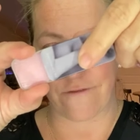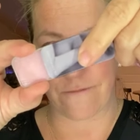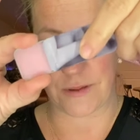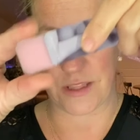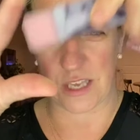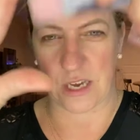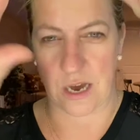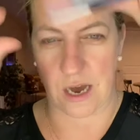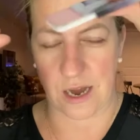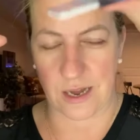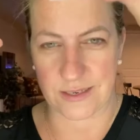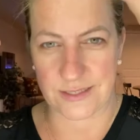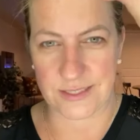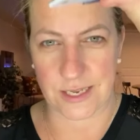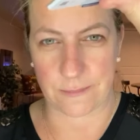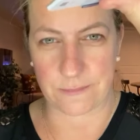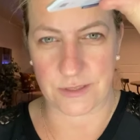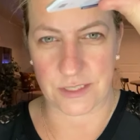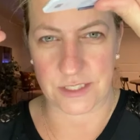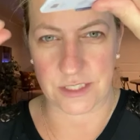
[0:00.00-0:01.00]
but the
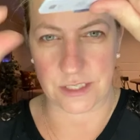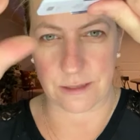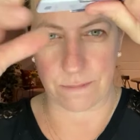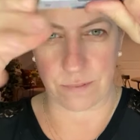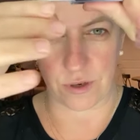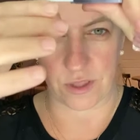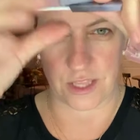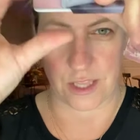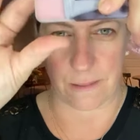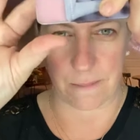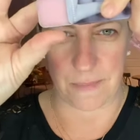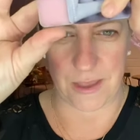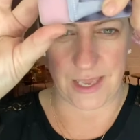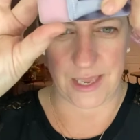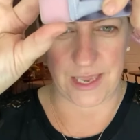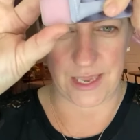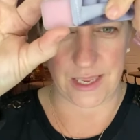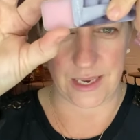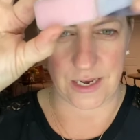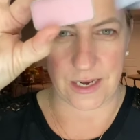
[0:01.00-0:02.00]
concept is to put them
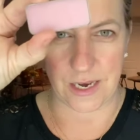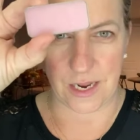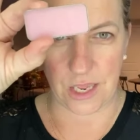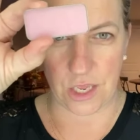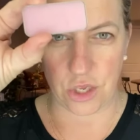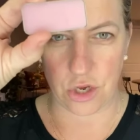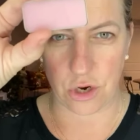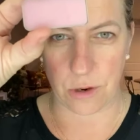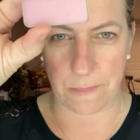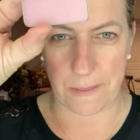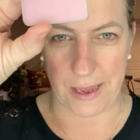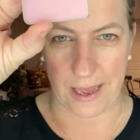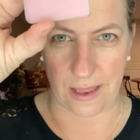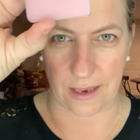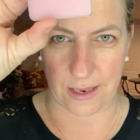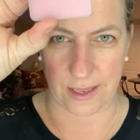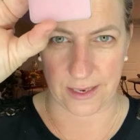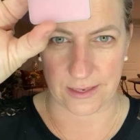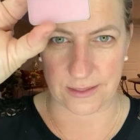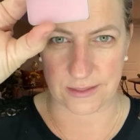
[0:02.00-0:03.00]
in your
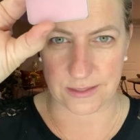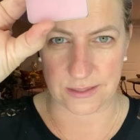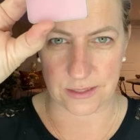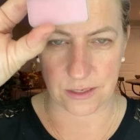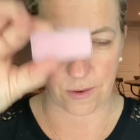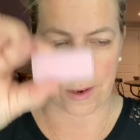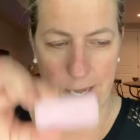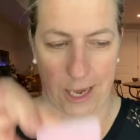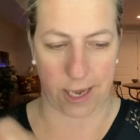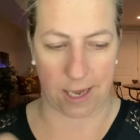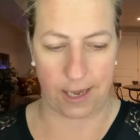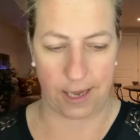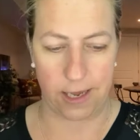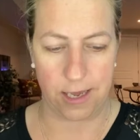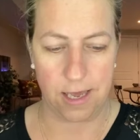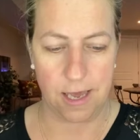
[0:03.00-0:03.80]
palette, okay?